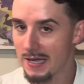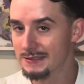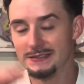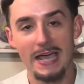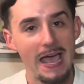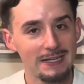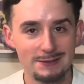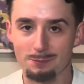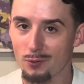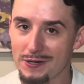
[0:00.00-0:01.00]
that tax
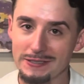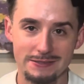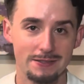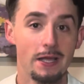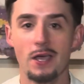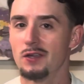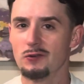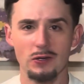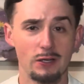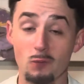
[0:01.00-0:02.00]
breaks and,
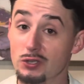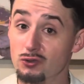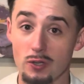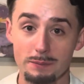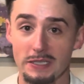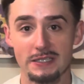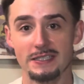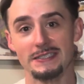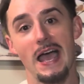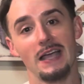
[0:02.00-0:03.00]
like when Trump did the
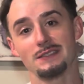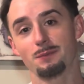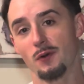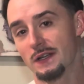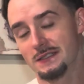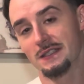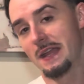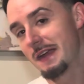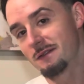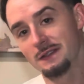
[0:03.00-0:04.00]
tax breaks and
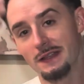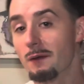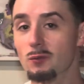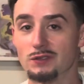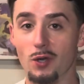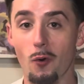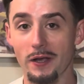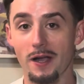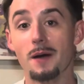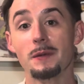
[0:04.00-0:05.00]
everything was
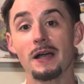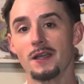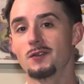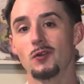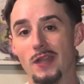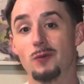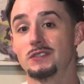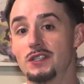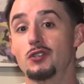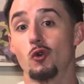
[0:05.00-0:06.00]
going up, that was
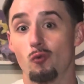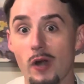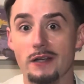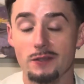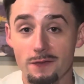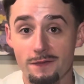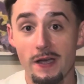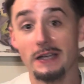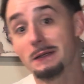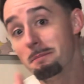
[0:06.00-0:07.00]
a direct
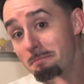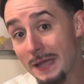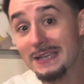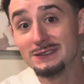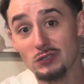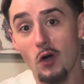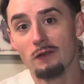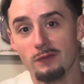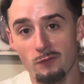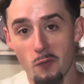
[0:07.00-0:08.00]
effect based
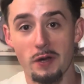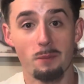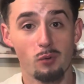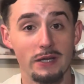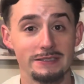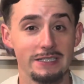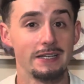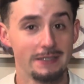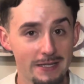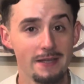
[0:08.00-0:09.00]
off of what a
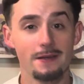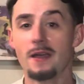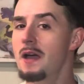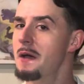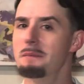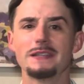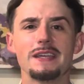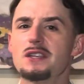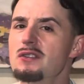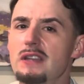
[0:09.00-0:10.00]
president did. But
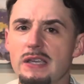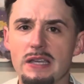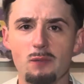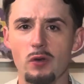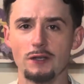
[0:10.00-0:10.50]
then you look at it when